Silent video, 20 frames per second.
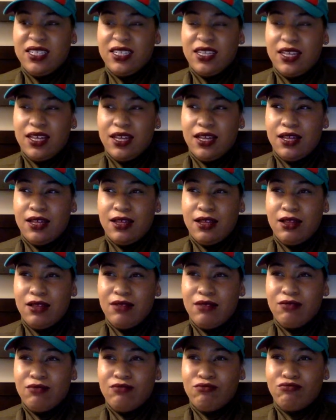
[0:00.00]

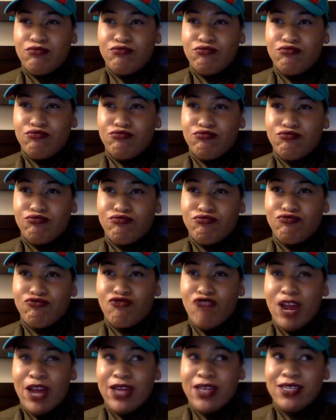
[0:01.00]
some
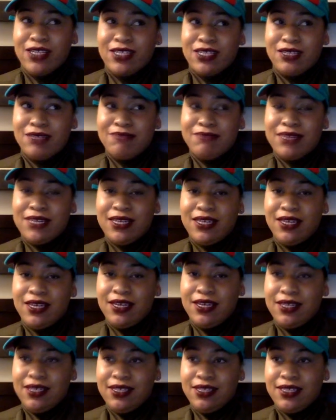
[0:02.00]
rice and
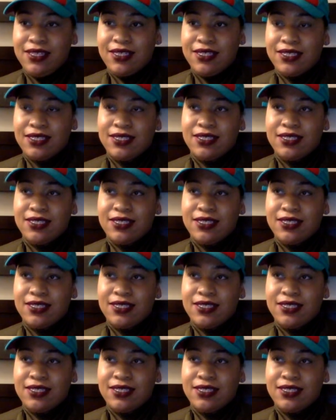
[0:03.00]
beans,